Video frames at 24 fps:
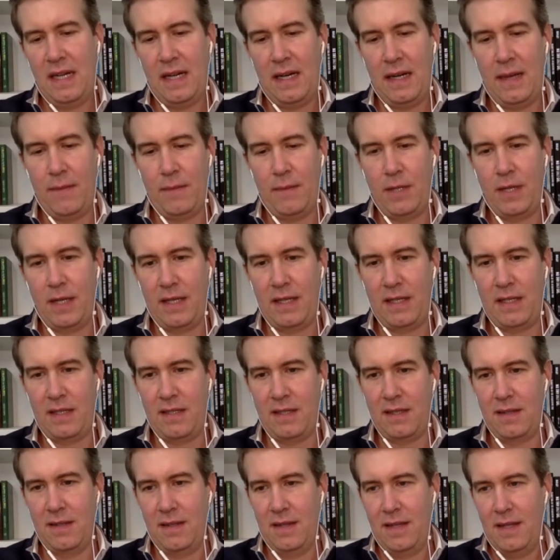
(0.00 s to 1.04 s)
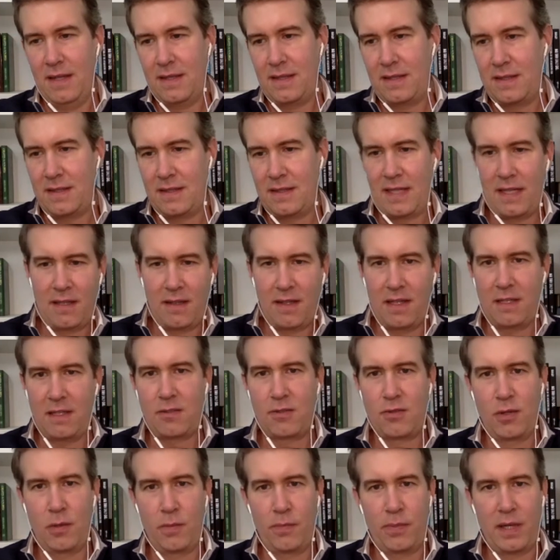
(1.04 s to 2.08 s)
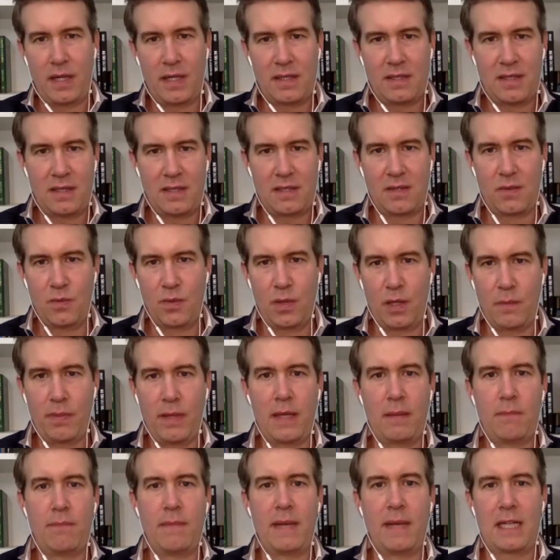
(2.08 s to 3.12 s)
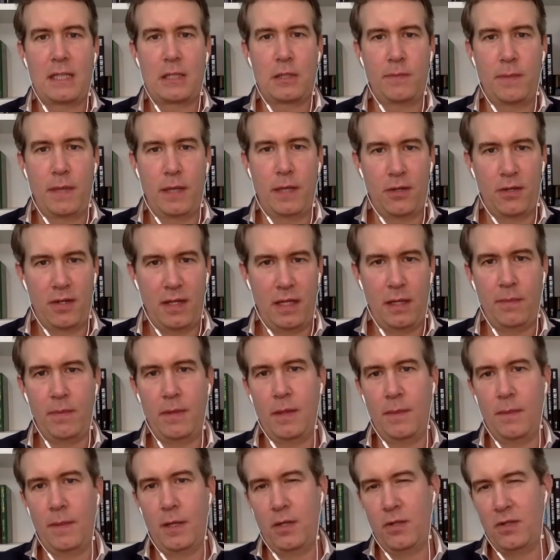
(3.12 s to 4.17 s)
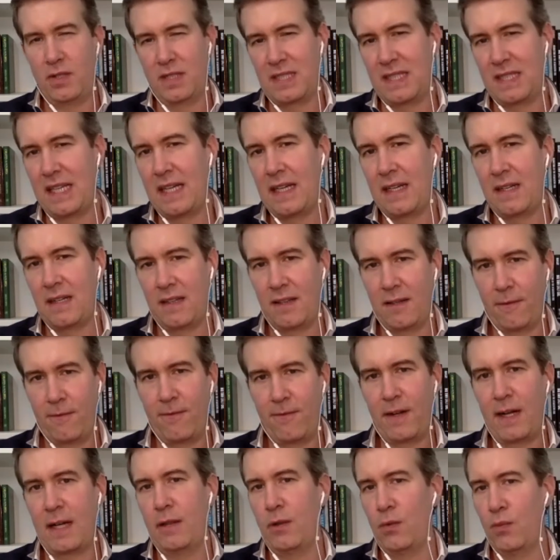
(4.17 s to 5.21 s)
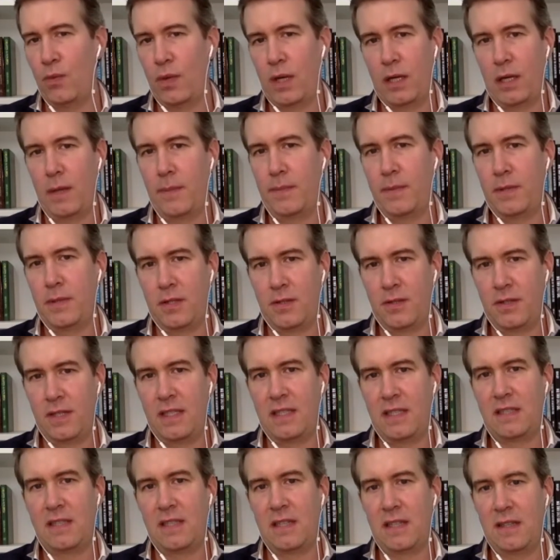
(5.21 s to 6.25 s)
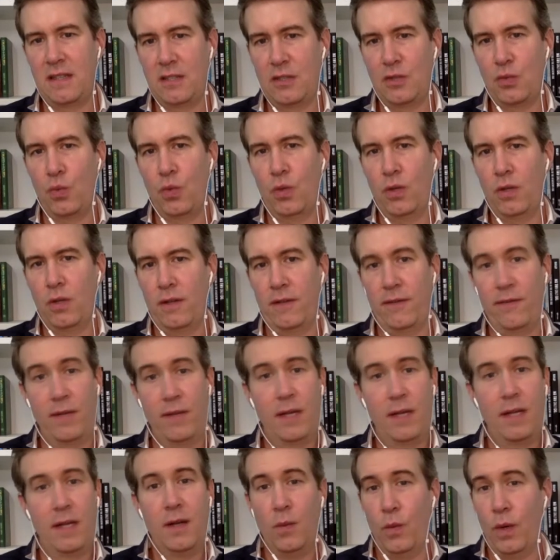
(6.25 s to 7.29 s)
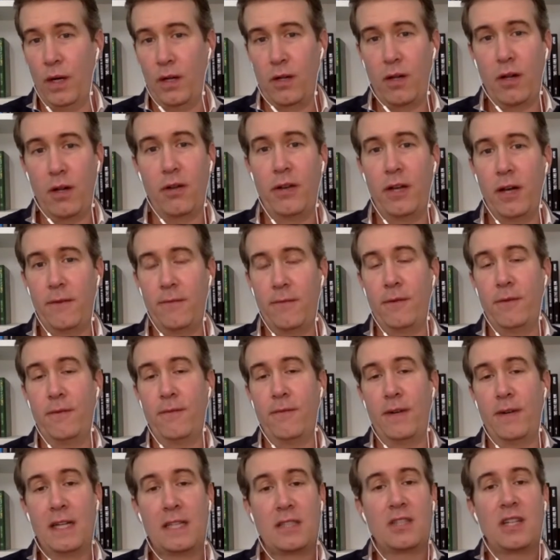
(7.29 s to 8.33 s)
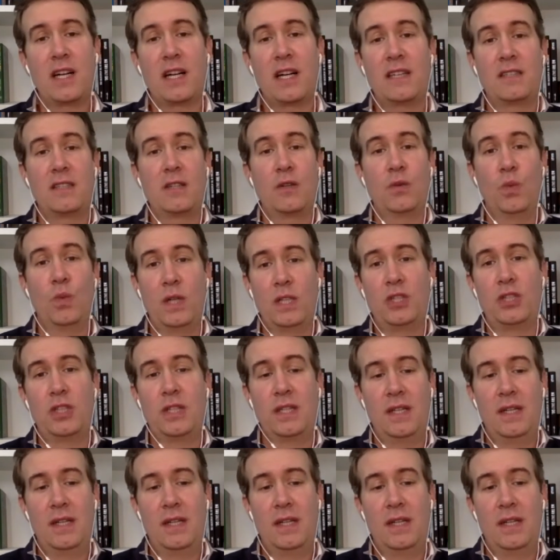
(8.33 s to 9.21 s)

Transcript: you know, I get to take clients through a process and really play matchmaker, helping them understand and then find the right opportunities in this world of what I call non-food franchising, which,